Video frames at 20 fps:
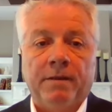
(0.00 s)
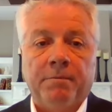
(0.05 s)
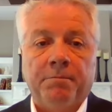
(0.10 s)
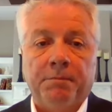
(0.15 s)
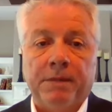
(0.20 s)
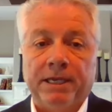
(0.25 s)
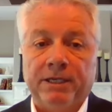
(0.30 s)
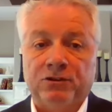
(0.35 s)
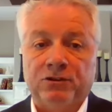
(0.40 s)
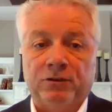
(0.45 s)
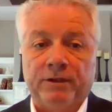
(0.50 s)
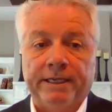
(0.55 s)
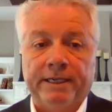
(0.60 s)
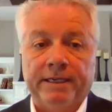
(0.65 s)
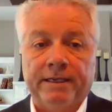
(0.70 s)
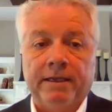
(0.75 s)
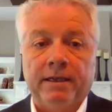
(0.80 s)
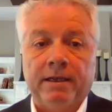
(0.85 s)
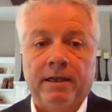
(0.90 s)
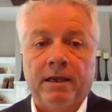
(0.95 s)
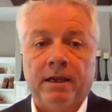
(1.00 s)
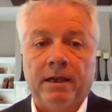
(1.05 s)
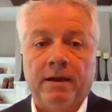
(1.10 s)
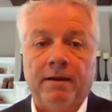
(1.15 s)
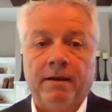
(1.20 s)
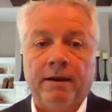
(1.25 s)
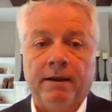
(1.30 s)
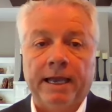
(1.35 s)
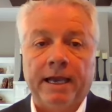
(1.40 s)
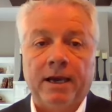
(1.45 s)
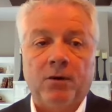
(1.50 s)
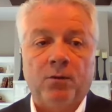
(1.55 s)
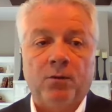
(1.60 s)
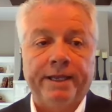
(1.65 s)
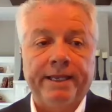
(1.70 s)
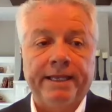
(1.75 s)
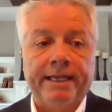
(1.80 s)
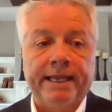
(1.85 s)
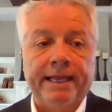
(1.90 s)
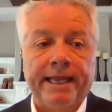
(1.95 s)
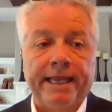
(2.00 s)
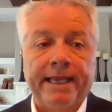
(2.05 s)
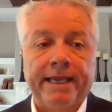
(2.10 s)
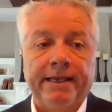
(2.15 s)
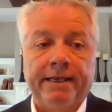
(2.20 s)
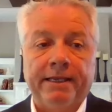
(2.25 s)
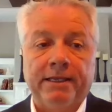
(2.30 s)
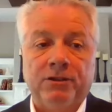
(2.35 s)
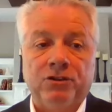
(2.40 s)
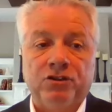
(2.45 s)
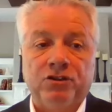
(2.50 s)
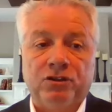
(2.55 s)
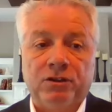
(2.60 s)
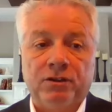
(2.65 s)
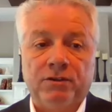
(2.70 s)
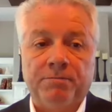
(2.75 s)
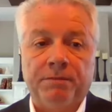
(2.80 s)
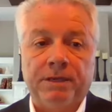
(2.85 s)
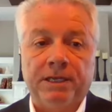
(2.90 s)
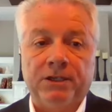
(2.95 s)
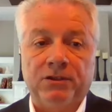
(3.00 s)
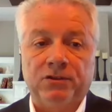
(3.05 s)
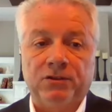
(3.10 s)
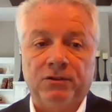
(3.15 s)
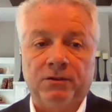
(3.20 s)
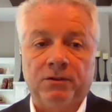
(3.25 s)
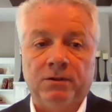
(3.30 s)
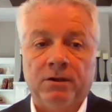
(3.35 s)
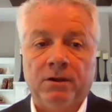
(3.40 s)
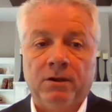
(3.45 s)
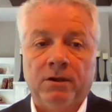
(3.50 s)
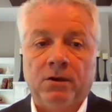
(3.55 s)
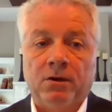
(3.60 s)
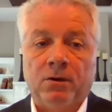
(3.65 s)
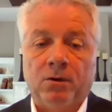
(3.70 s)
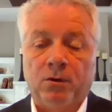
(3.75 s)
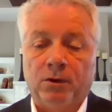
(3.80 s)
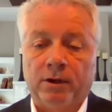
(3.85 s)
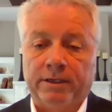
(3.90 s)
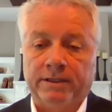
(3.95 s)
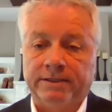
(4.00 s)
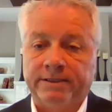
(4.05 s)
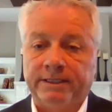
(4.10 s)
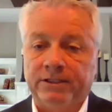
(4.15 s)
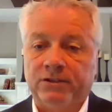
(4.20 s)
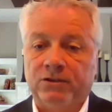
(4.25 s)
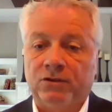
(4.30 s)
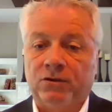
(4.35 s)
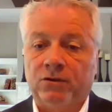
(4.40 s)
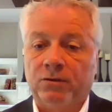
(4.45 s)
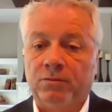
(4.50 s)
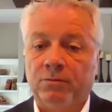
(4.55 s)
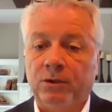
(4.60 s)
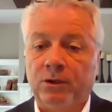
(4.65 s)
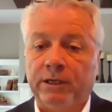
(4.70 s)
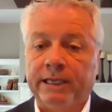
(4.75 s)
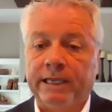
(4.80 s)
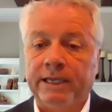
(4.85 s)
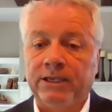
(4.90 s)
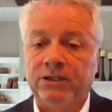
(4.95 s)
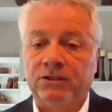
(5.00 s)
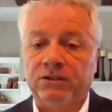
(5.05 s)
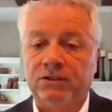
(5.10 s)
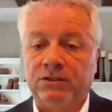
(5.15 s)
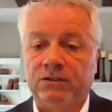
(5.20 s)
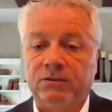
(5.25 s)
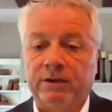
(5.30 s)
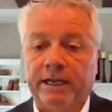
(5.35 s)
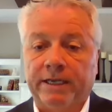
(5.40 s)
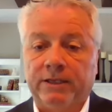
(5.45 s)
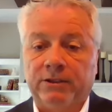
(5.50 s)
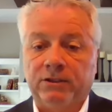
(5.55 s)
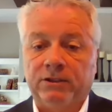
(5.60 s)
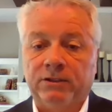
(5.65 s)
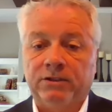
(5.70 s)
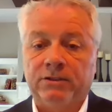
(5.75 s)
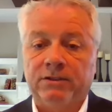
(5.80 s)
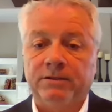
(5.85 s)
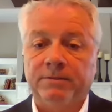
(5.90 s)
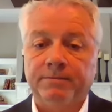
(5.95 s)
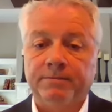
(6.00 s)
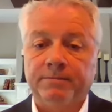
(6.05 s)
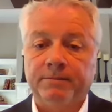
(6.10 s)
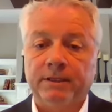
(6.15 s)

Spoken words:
measuring how we can and should measure organizational communication strategies.